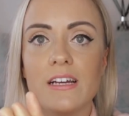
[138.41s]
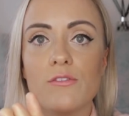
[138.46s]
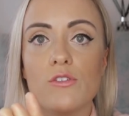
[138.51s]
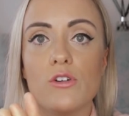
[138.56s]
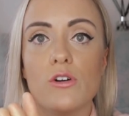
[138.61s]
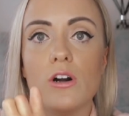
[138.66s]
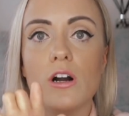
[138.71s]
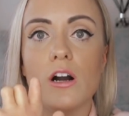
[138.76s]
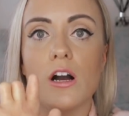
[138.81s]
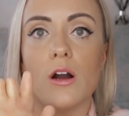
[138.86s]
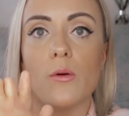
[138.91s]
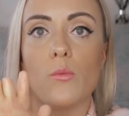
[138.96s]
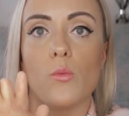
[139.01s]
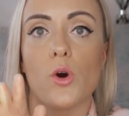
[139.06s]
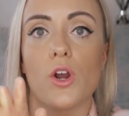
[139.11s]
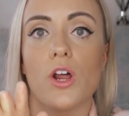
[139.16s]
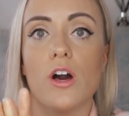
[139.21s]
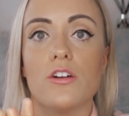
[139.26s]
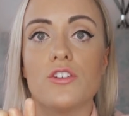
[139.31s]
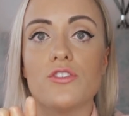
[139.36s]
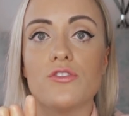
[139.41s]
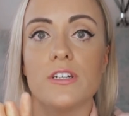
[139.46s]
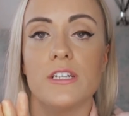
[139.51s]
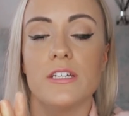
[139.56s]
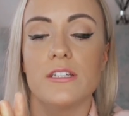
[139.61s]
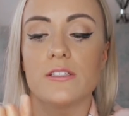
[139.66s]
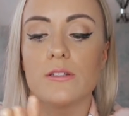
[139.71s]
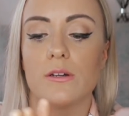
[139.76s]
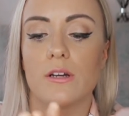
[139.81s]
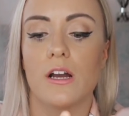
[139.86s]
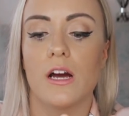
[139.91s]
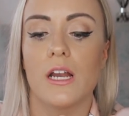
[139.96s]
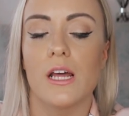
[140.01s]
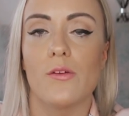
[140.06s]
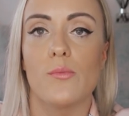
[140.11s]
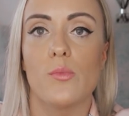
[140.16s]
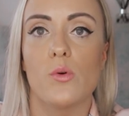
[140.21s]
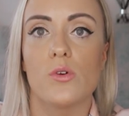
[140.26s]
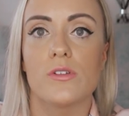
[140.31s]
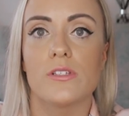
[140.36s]
I've got one artery, so I kind
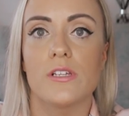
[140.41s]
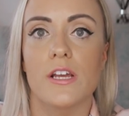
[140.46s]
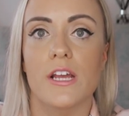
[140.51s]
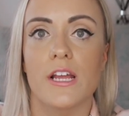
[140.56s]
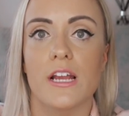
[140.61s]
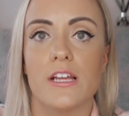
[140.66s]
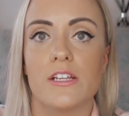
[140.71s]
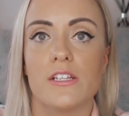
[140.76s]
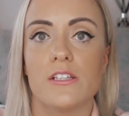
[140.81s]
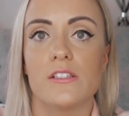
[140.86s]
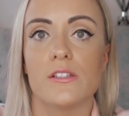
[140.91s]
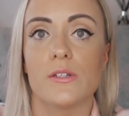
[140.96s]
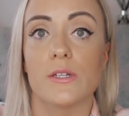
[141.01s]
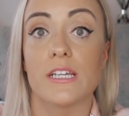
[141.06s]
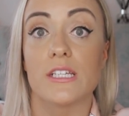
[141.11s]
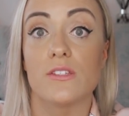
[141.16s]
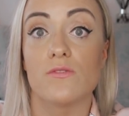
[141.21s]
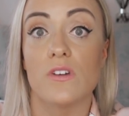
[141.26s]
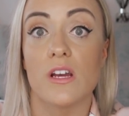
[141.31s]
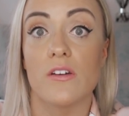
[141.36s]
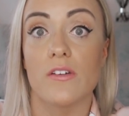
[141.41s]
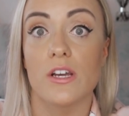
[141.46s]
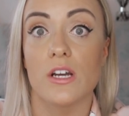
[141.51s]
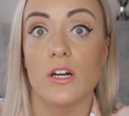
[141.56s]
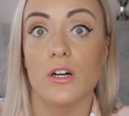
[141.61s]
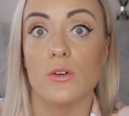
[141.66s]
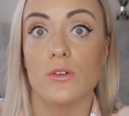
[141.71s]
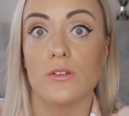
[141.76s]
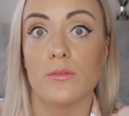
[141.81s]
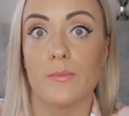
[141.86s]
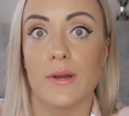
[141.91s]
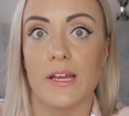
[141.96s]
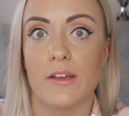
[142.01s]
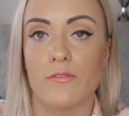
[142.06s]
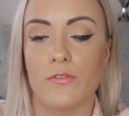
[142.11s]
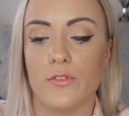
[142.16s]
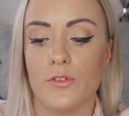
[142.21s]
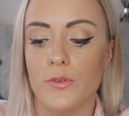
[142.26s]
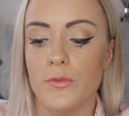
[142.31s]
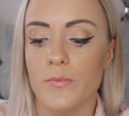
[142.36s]
of have poor circulation, so it gets very cold and
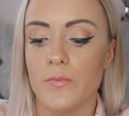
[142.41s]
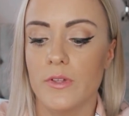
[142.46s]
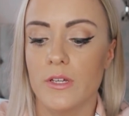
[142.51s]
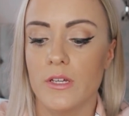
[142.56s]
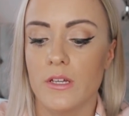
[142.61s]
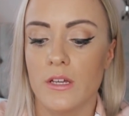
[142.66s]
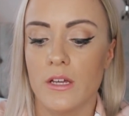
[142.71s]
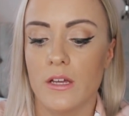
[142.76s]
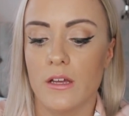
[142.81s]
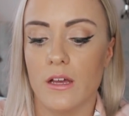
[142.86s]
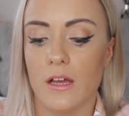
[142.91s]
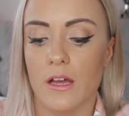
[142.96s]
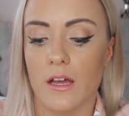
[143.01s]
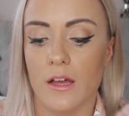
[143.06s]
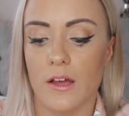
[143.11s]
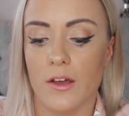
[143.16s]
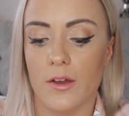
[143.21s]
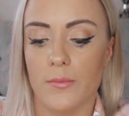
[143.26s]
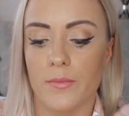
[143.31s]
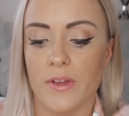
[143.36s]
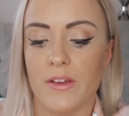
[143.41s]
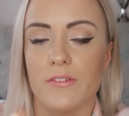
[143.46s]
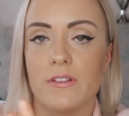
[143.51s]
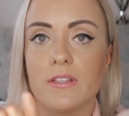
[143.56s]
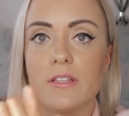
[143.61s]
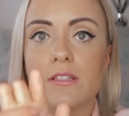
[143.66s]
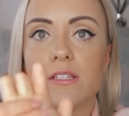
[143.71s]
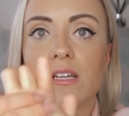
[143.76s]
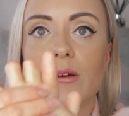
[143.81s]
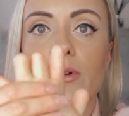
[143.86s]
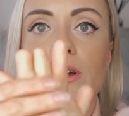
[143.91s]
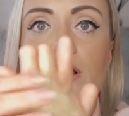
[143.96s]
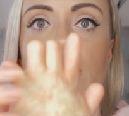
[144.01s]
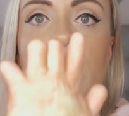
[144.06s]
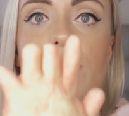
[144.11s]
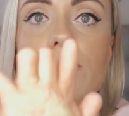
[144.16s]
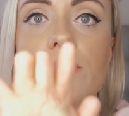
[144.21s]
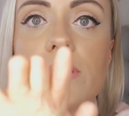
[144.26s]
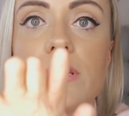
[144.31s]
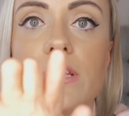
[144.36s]
painful, even in the summer.
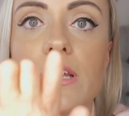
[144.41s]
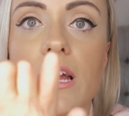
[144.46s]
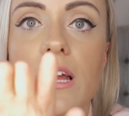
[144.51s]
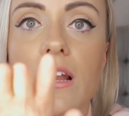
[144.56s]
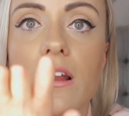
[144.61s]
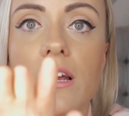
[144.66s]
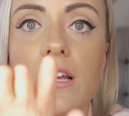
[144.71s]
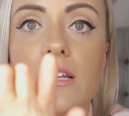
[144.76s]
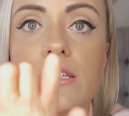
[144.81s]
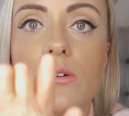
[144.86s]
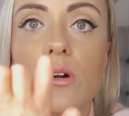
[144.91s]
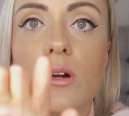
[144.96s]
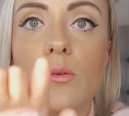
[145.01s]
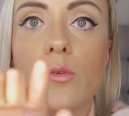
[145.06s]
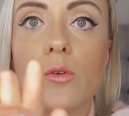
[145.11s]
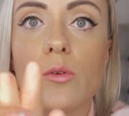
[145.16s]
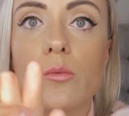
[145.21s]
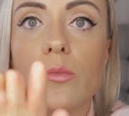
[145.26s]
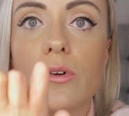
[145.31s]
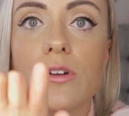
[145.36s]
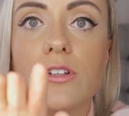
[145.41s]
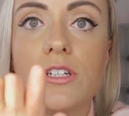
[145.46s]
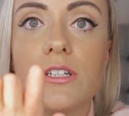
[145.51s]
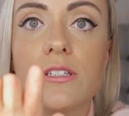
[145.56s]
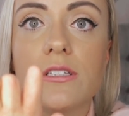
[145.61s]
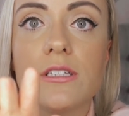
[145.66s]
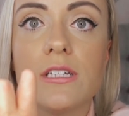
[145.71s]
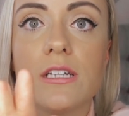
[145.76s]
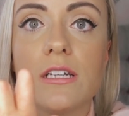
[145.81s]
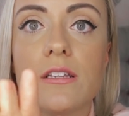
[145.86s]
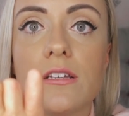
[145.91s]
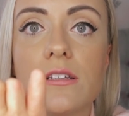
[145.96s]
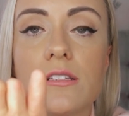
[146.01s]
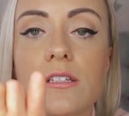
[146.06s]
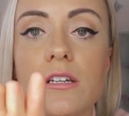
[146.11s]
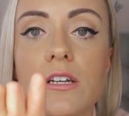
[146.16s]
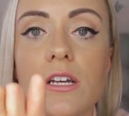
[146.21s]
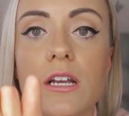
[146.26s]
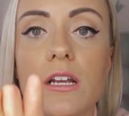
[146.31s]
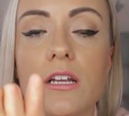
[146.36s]
Like even today, like it's quite warm, but as you can see, the
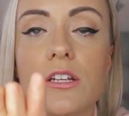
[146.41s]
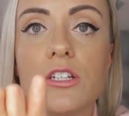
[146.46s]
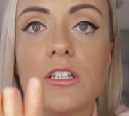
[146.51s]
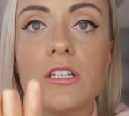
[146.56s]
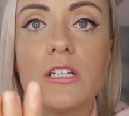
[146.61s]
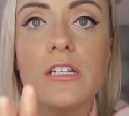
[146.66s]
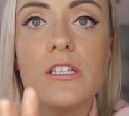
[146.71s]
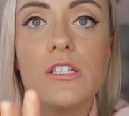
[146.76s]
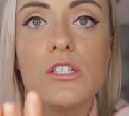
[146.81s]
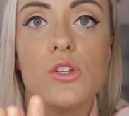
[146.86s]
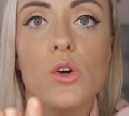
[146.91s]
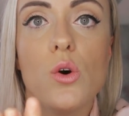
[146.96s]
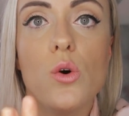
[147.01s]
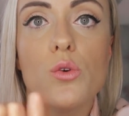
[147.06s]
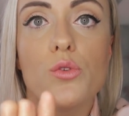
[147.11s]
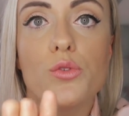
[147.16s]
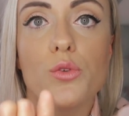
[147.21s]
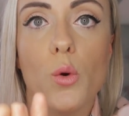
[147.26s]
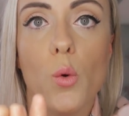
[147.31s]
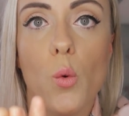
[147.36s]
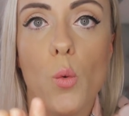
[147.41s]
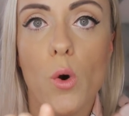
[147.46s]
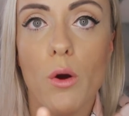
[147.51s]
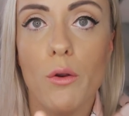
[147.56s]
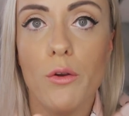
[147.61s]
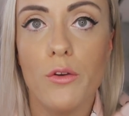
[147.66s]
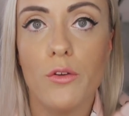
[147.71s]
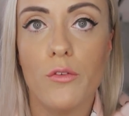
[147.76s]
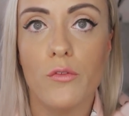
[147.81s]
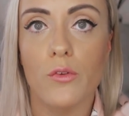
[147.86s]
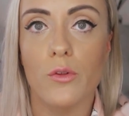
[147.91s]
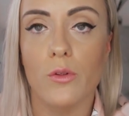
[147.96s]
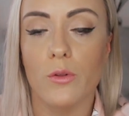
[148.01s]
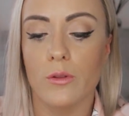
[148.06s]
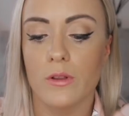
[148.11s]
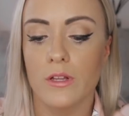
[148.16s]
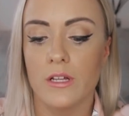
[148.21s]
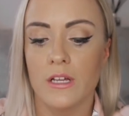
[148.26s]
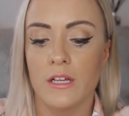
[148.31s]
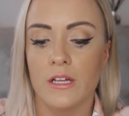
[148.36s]
circulation is not
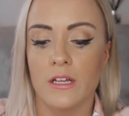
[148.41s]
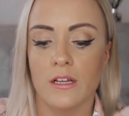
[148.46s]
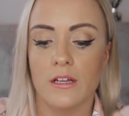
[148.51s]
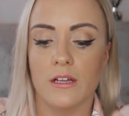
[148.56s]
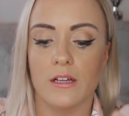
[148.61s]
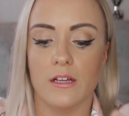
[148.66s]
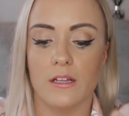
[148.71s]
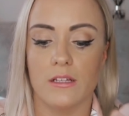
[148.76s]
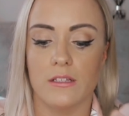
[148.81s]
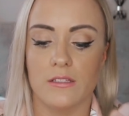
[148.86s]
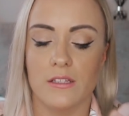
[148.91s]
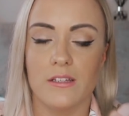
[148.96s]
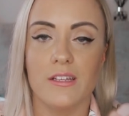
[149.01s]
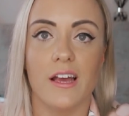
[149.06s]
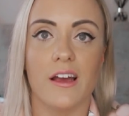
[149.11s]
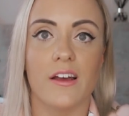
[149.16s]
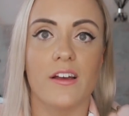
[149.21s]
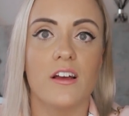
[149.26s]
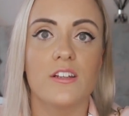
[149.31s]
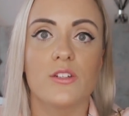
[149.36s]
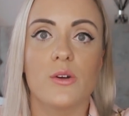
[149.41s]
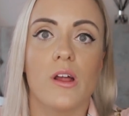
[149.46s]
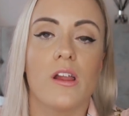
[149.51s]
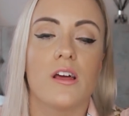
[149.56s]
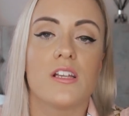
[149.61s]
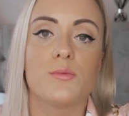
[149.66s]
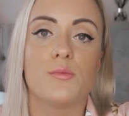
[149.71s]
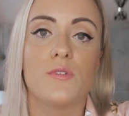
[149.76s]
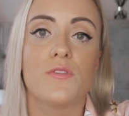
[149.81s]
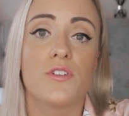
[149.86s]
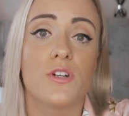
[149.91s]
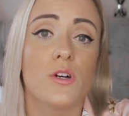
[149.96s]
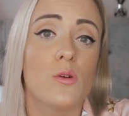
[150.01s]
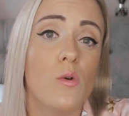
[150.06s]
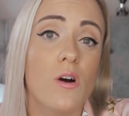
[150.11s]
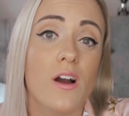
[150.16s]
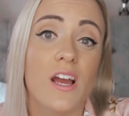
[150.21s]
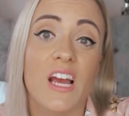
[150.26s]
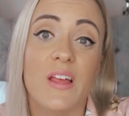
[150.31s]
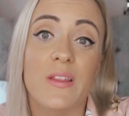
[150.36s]
wonderful. So yeah, I'd quite like to move to
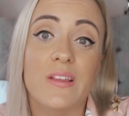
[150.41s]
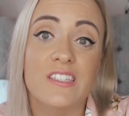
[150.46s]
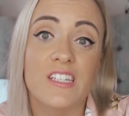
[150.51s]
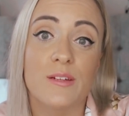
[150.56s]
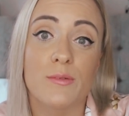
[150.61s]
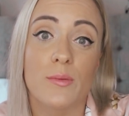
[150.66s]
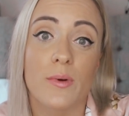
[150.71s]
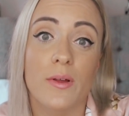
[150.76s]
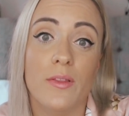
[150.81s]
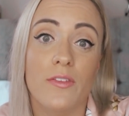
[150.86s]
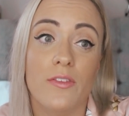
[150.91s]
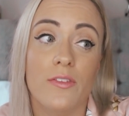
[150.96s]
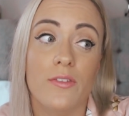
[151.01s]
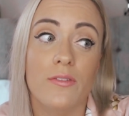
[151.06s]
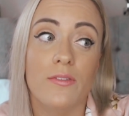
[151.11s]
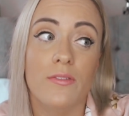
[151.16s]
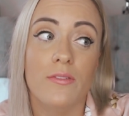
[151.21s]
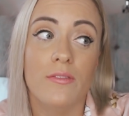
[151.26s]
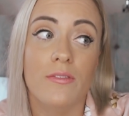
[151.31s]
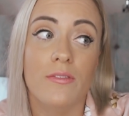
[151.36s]
Hawaii in the summer months.